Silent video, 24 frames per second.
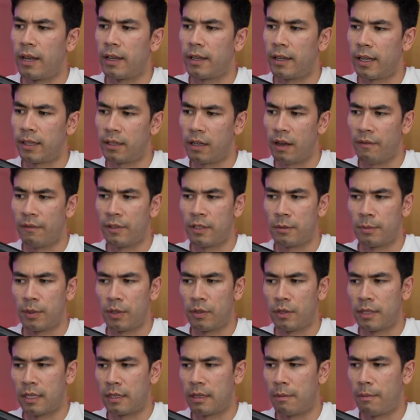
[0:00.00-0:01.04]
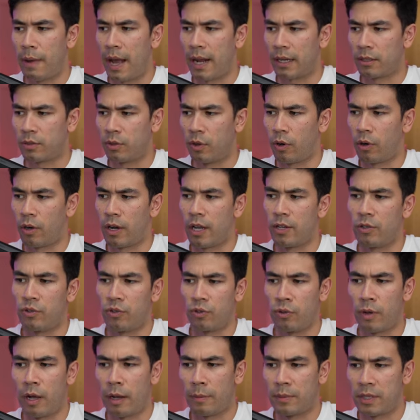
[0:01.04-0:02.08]
kicked off his boots at the back door, and
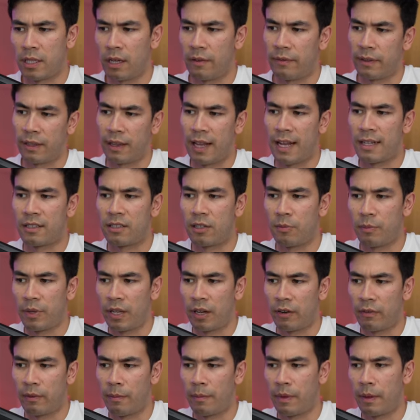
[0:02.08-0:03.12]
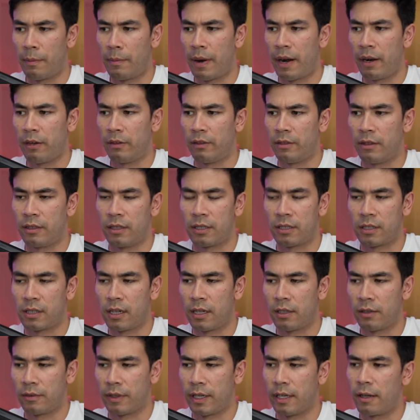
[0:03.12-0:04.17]
drew himself a glass of beer from the barrel in the
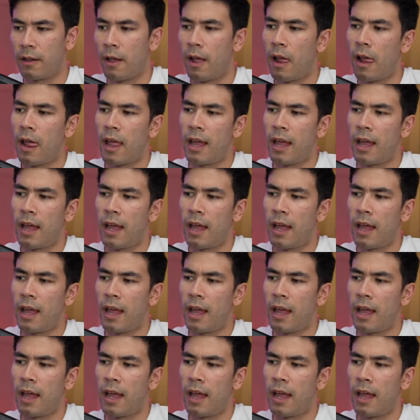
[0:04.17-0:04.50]
scullery,